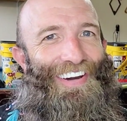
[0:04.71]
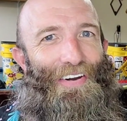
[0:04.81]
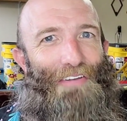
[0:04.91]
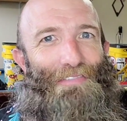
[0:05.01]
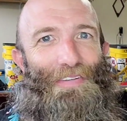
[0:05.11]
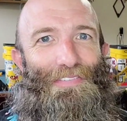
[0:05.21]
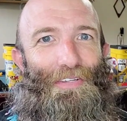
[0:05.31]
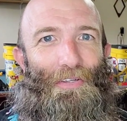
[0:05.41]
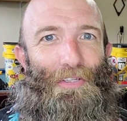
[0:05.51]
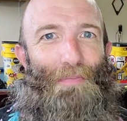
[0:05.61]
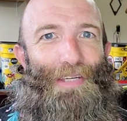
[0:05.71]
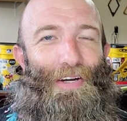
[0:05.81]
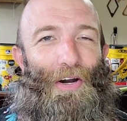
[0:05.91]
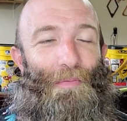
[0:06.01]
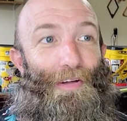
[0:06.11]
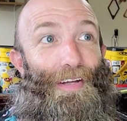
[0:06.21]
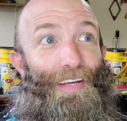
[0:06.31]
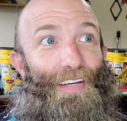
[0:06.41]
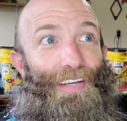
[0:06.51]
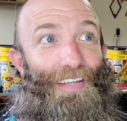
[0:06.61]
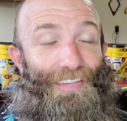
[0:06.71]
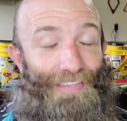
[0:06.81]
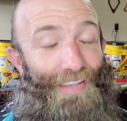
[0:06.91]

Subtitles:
Oh, it feels so good to be home. It